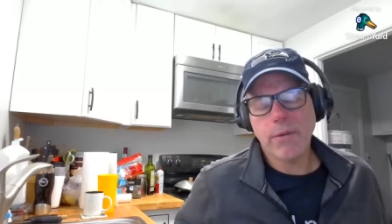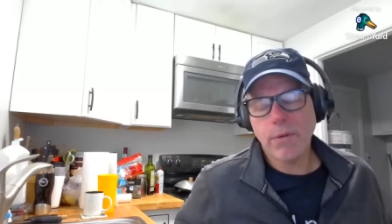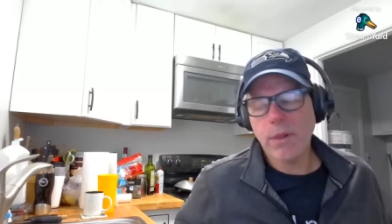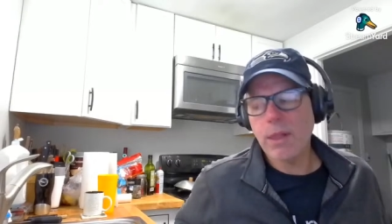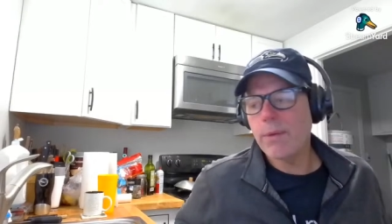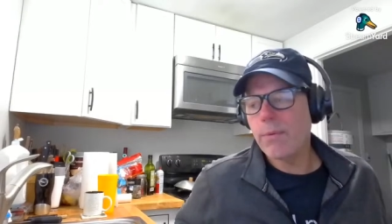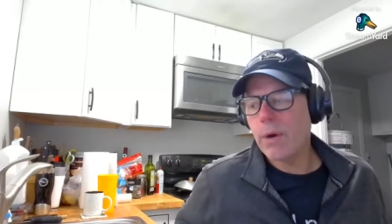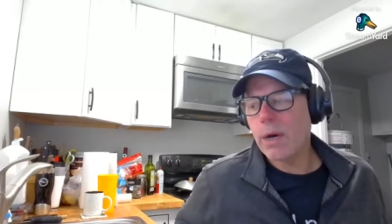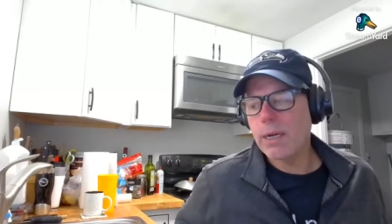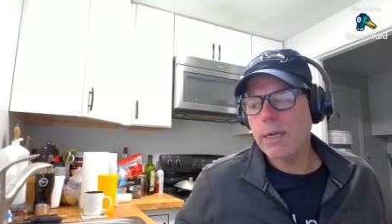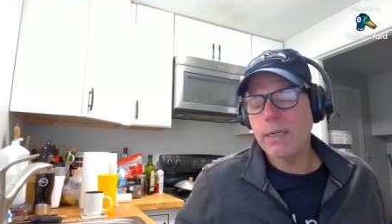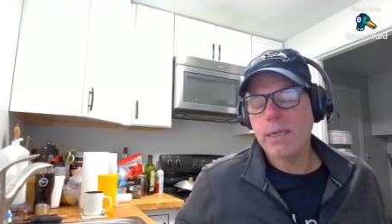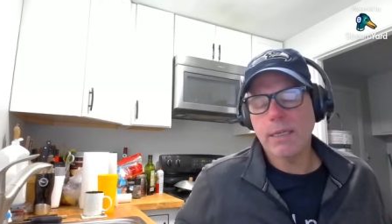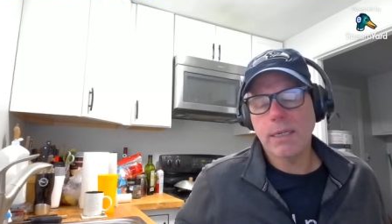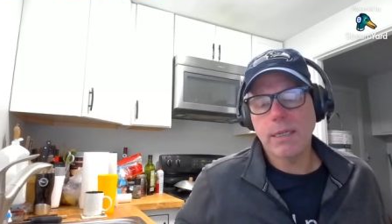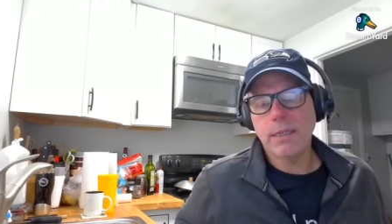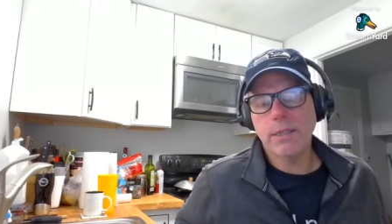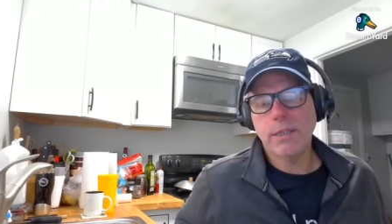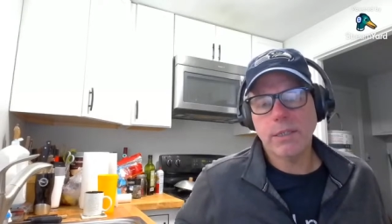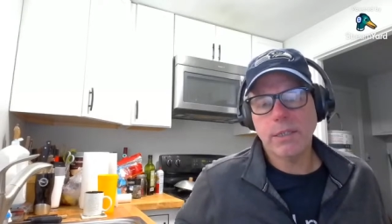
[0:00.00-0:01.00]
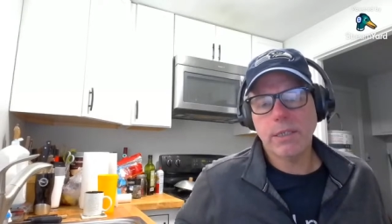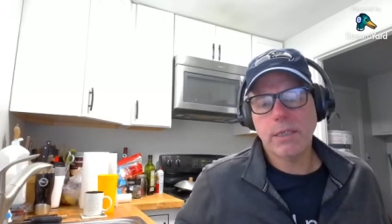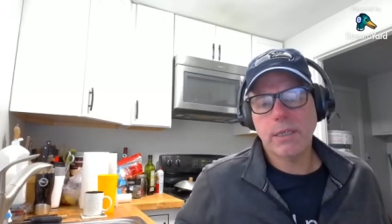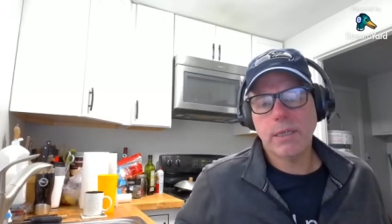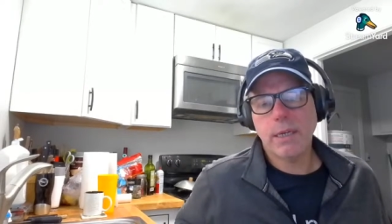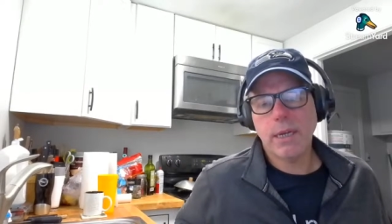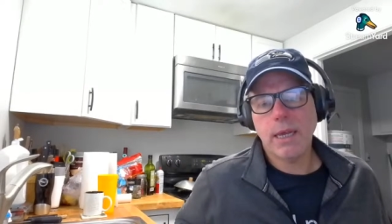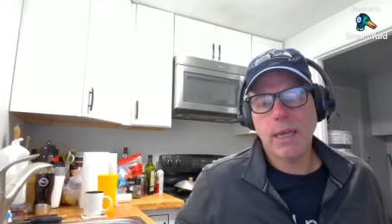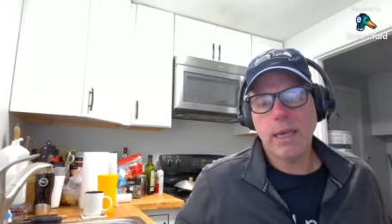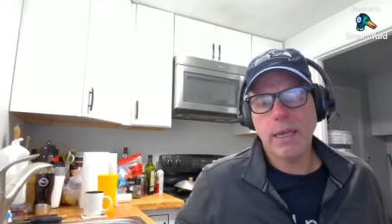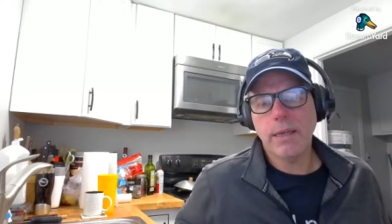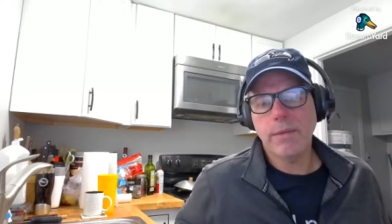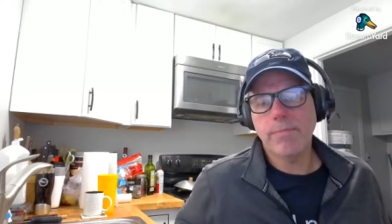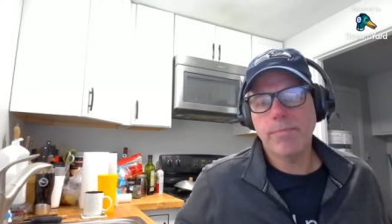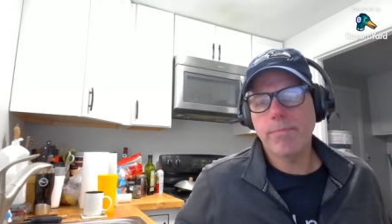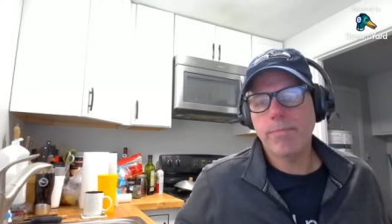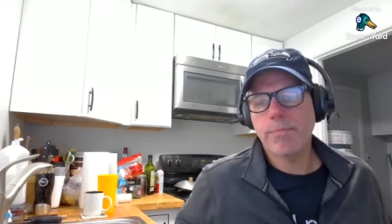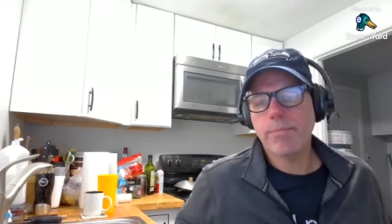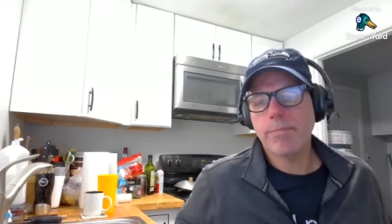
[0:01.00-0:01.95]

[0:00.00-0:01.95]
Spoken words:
I really wanted just a